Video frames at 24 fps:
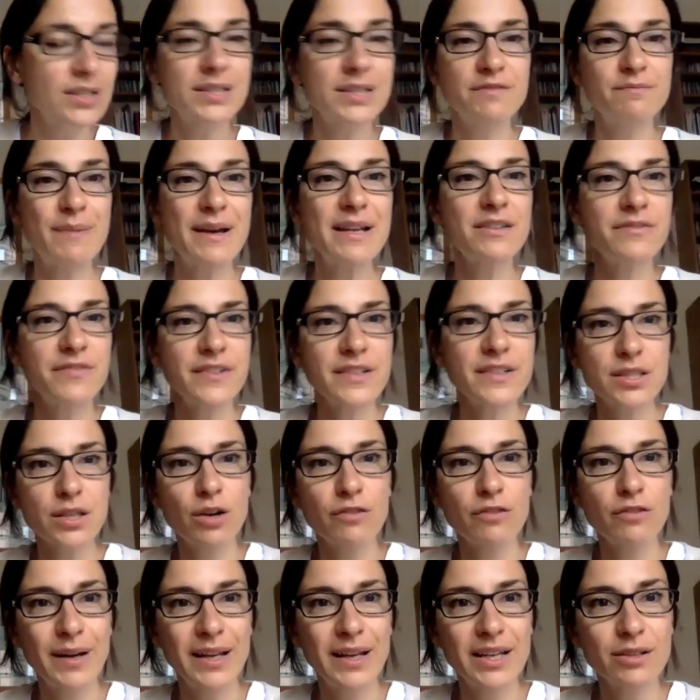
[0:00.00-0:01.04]
benefits
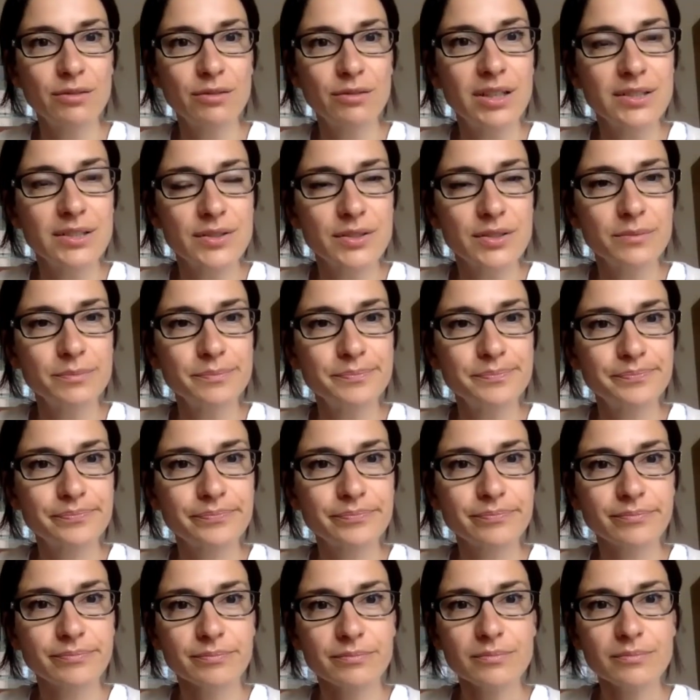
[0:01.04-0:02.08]
of bilingualism,
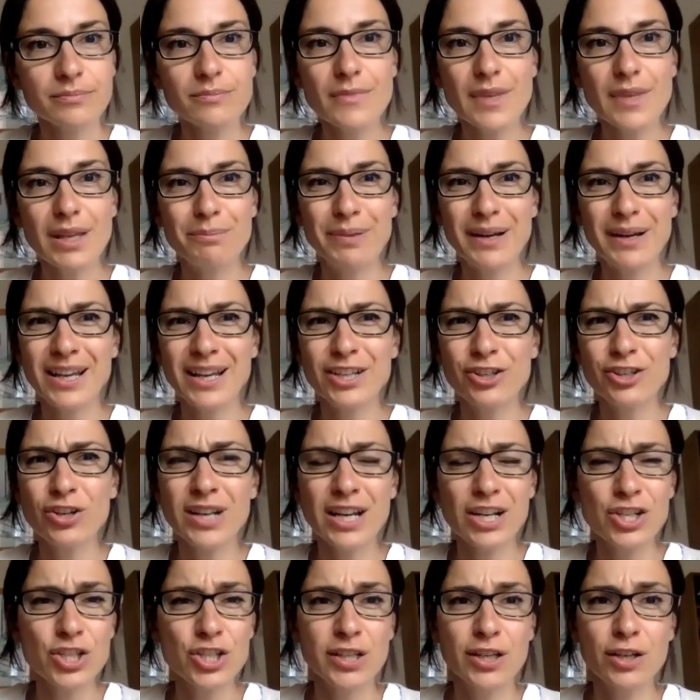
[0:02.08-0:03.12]
but I cannot
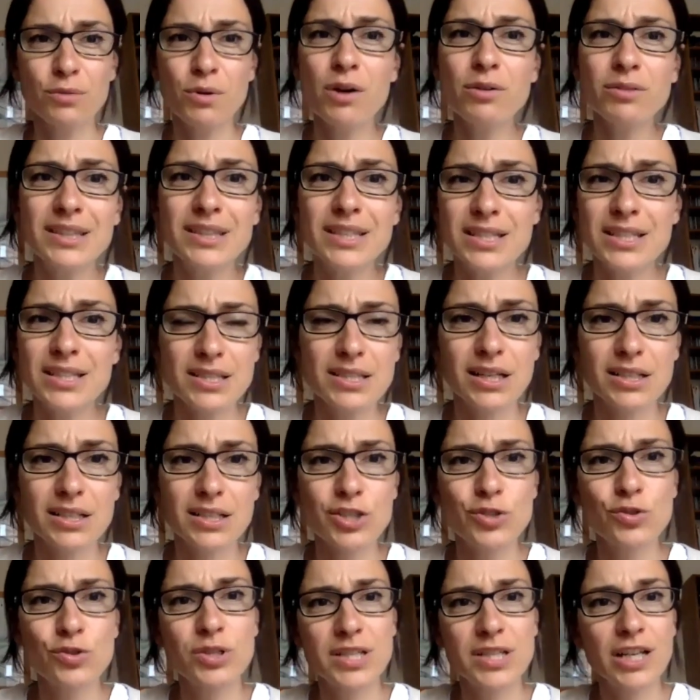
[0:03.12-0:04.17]
actually quote these
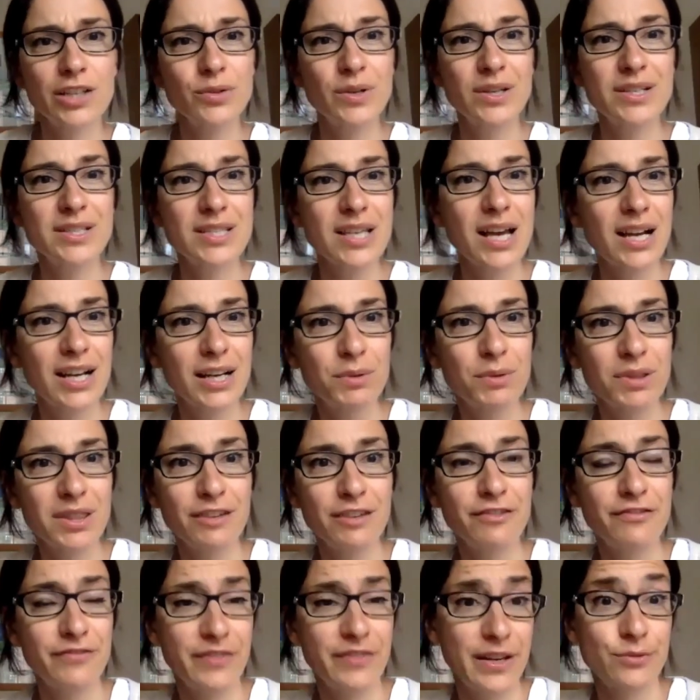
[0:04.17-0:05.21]
studies or tell you exactly what they
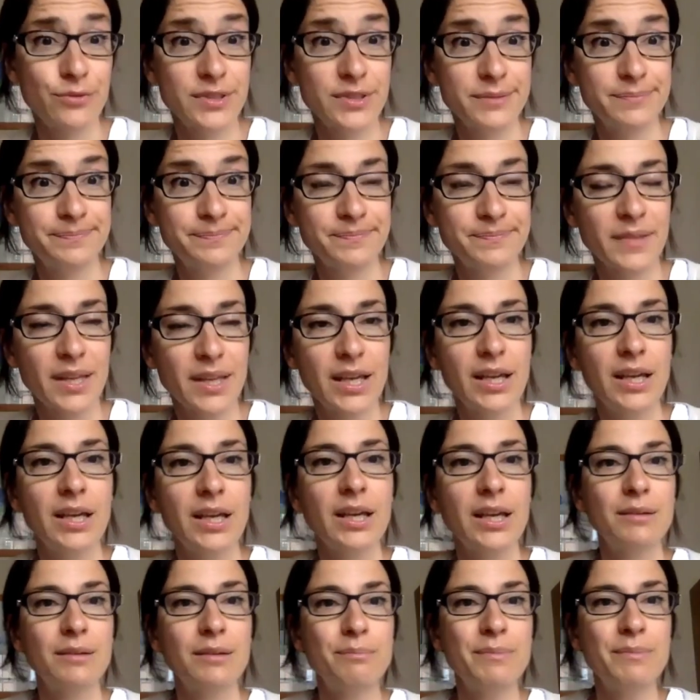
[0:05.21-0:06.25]
found,
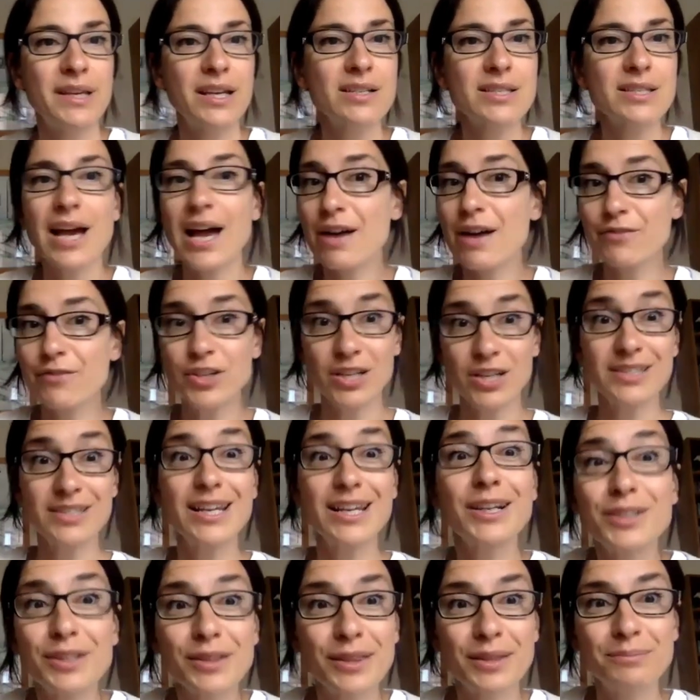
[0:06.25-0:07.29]
because I haven't
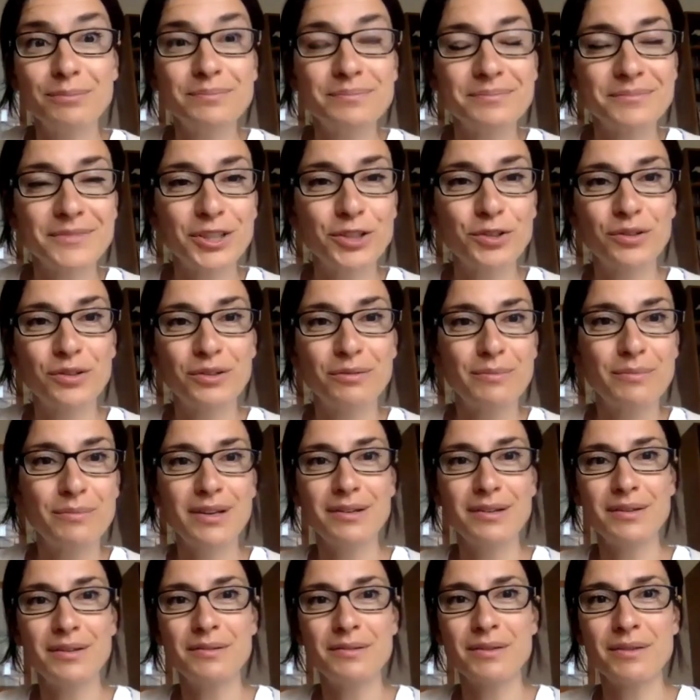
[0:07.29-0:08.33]
conducted them. You know,
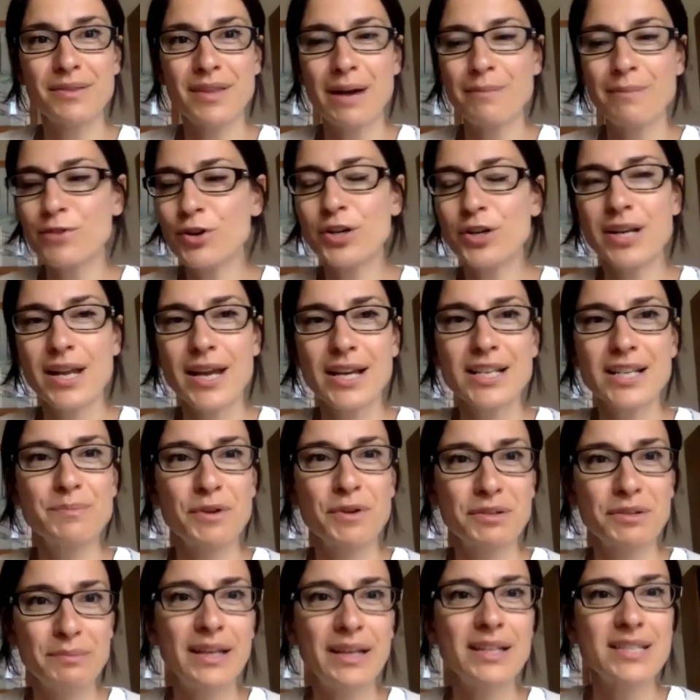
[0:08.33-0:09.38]
I'm not an expert
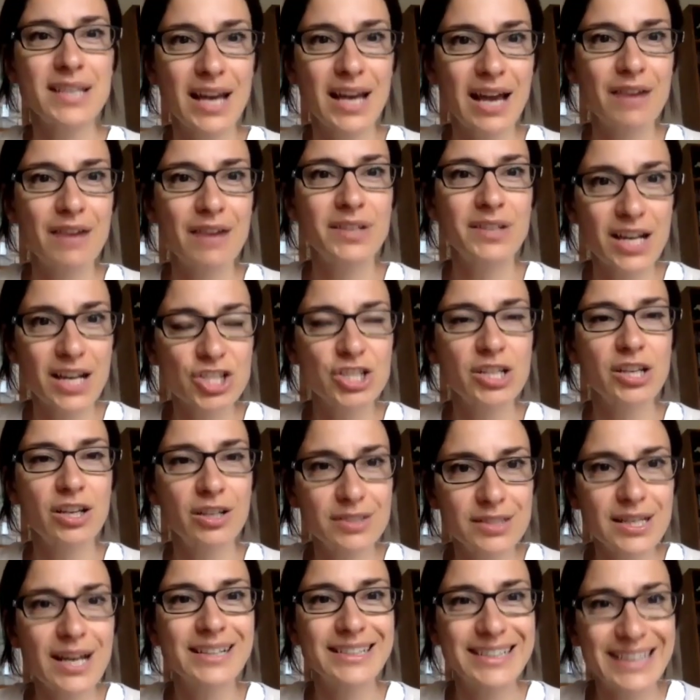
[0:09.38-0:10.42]
means I haven't actually
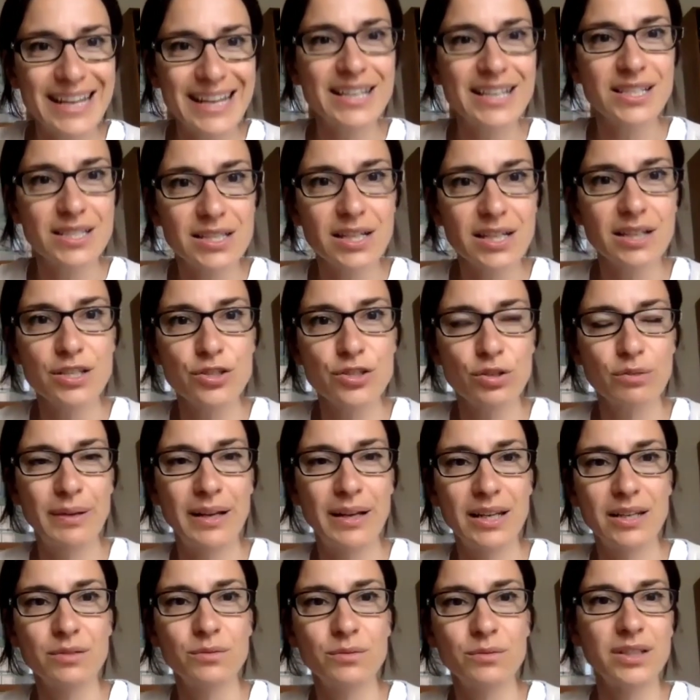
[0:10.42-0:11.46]
conducted any studies on
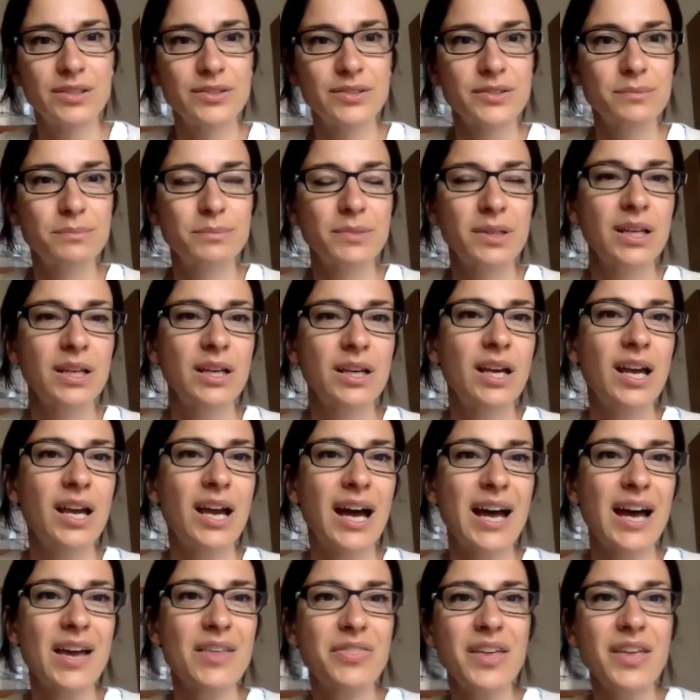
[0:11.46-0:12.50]
bilingualism.
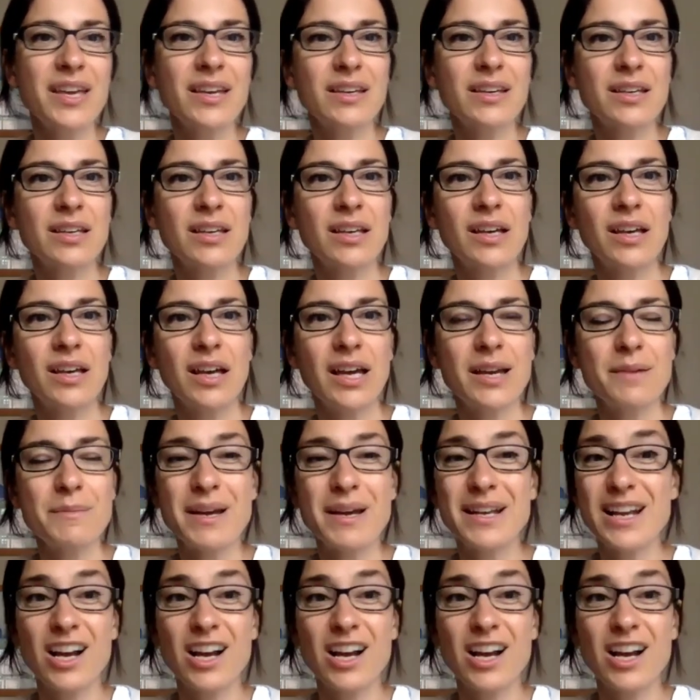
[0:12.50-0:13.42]
I think, and I